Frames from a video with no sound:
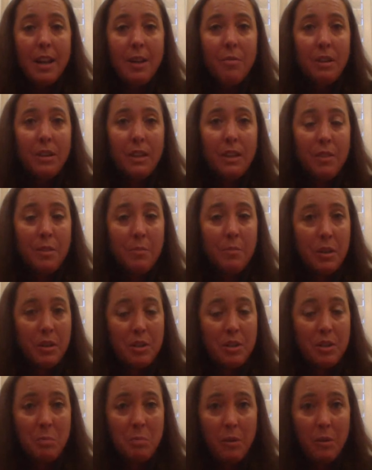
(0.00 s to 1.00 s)
It would give them
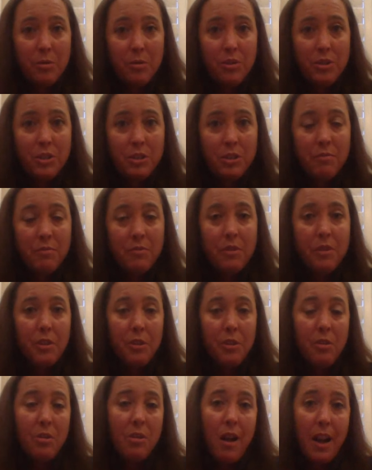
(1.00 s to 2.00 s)
exposure for
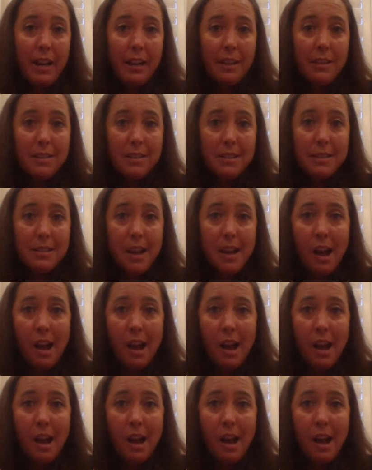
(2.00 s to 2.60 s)
new clients